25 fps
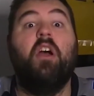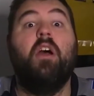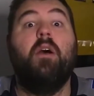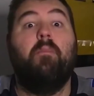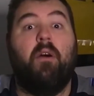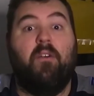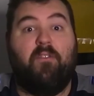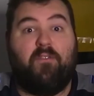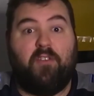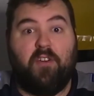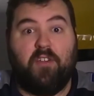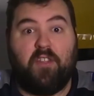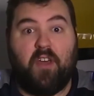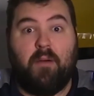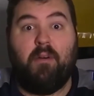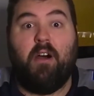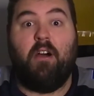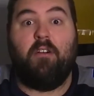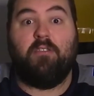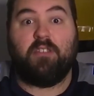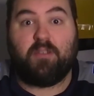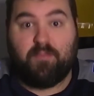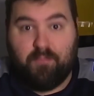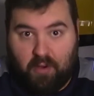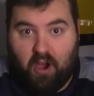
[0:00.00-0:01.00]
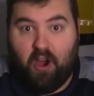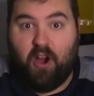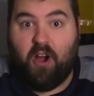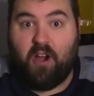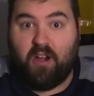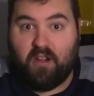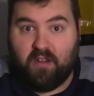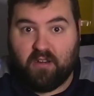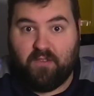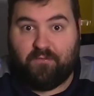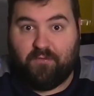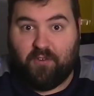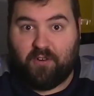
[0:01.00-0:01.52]
But for the most
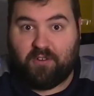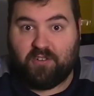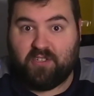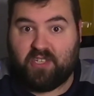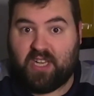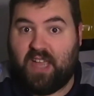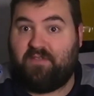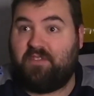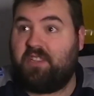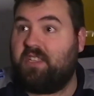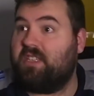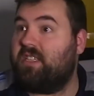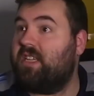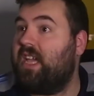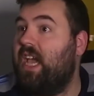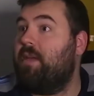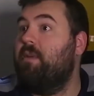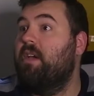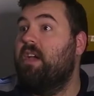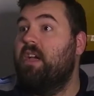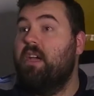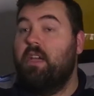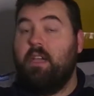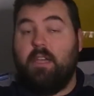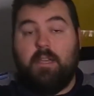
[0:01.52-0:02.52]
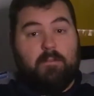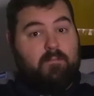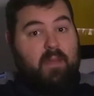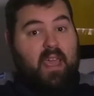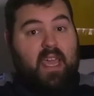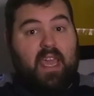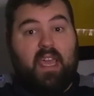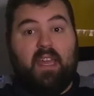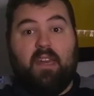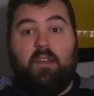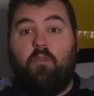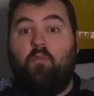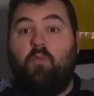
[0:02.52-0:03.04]
part, the first half of this game,
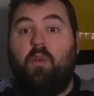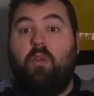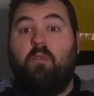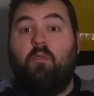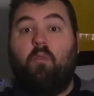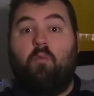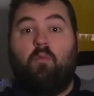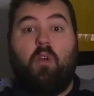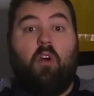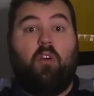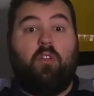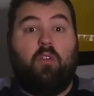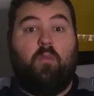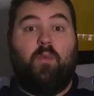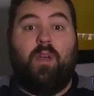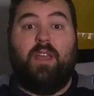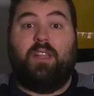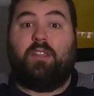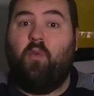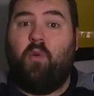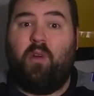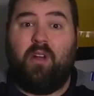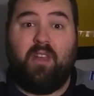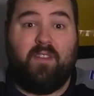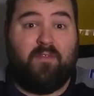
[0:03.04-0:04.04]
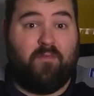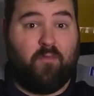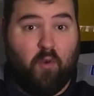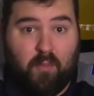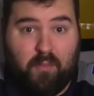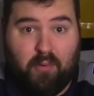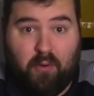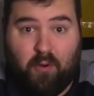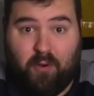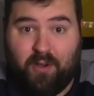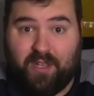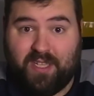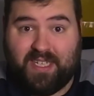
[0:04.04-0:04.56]
man, we were rolling. We had 24
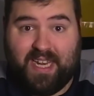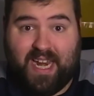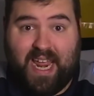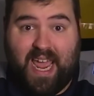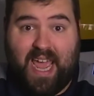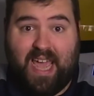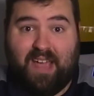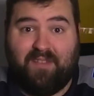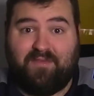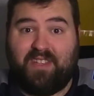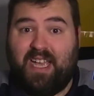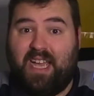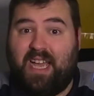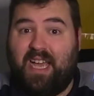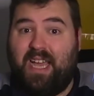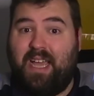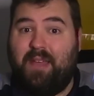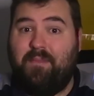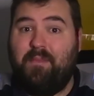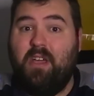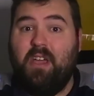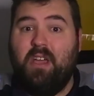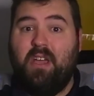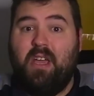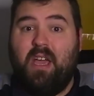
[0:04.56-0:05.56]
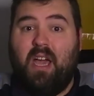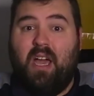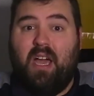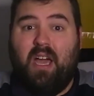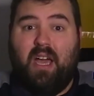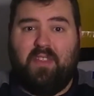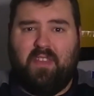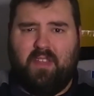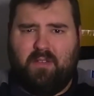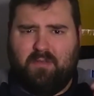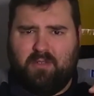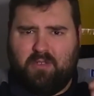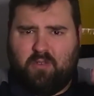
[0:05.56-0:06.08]
points at halftime. I
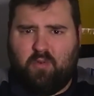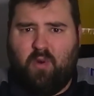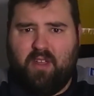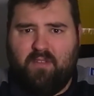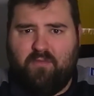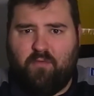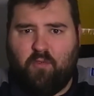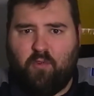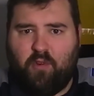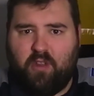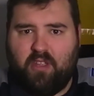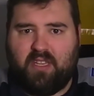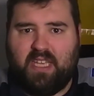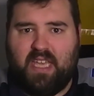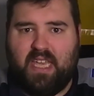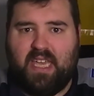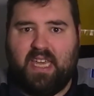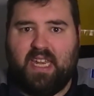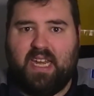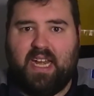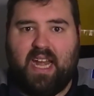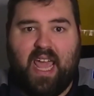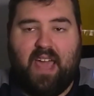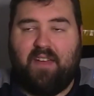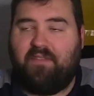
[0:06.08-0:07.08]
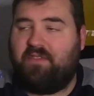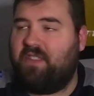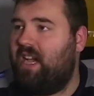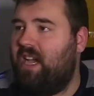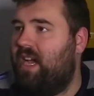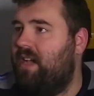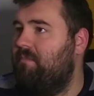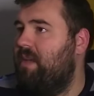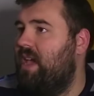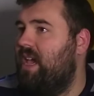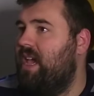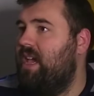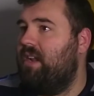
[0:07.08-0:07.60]
think it was 24-10 at
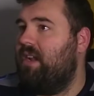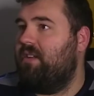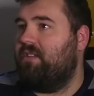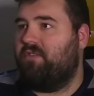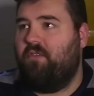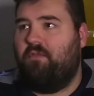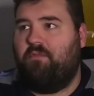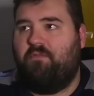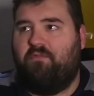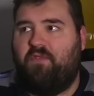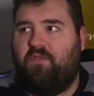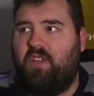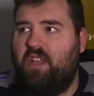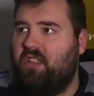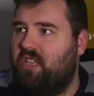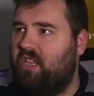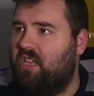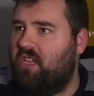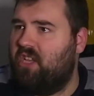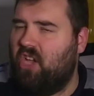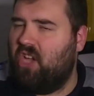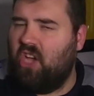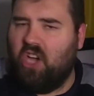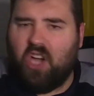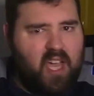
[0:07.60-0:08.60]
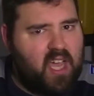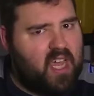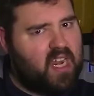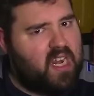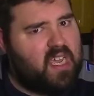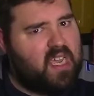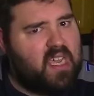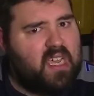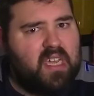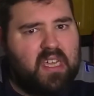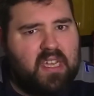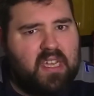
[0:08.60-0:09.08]
halftime, man. I was feeling good.